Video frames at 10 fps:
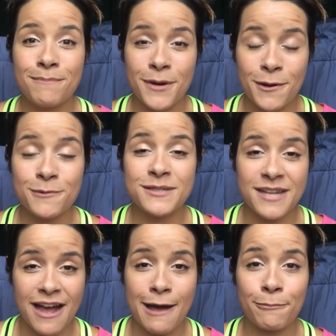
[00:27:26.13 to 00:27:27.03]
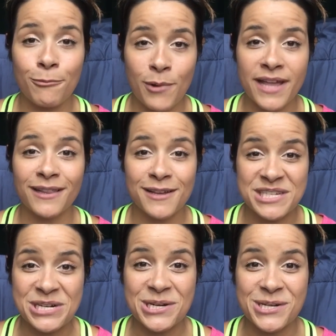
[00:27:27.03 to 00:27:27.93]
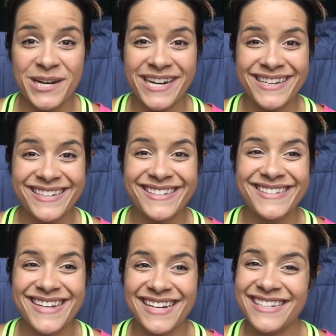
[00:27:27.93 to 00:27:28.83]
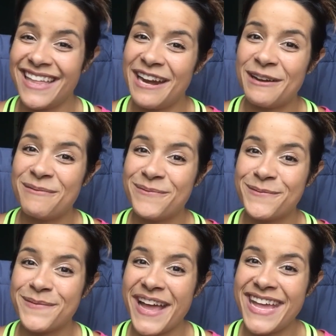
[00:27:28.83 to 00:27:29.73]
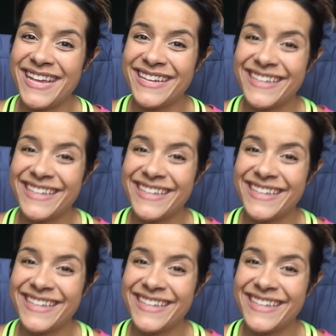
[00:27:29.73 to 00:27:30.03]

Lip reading: post-op weight loss surgery. Talk to you later. Bye.